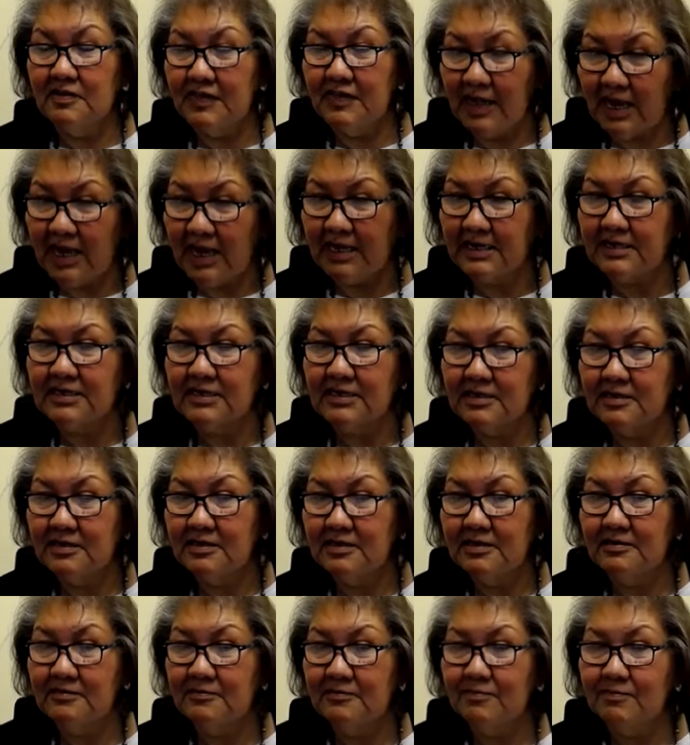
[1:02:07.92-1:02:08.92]
that
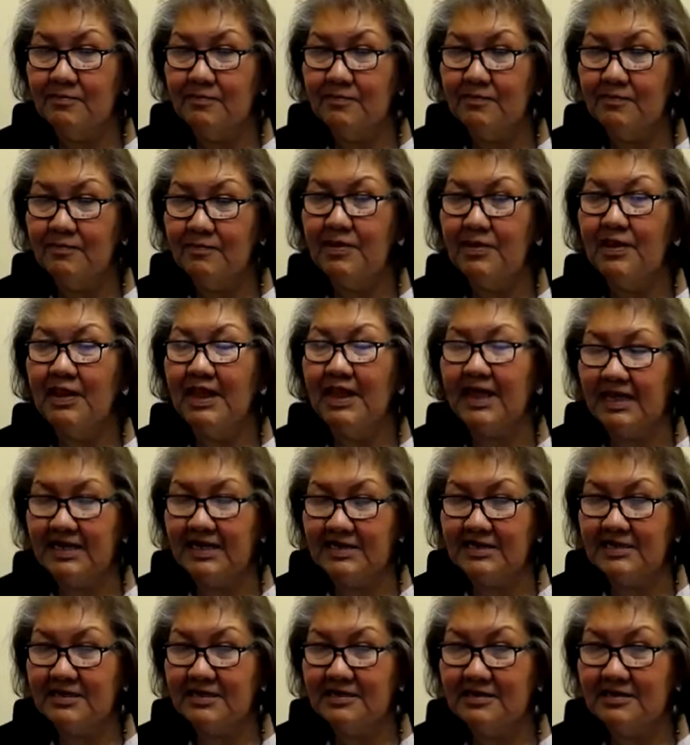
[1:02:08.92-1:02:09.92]

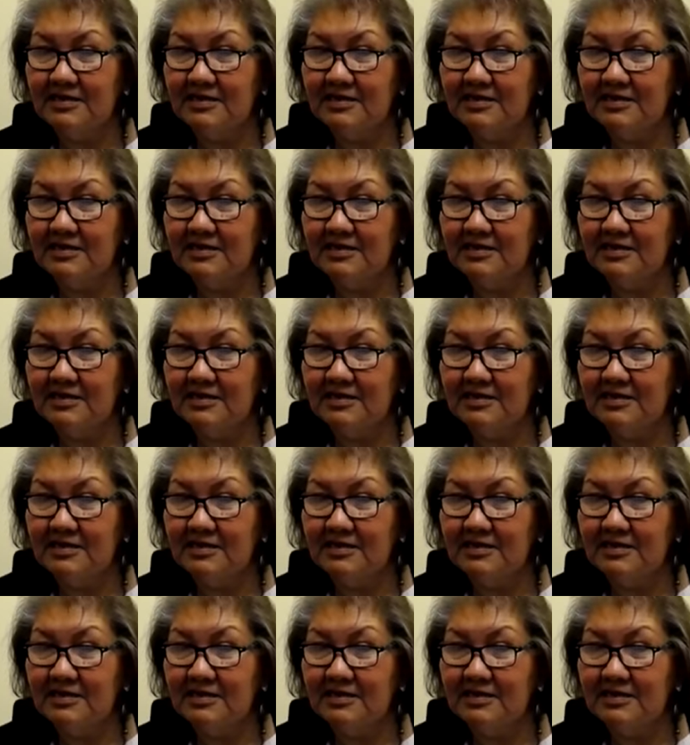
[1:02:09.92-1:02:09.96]
plant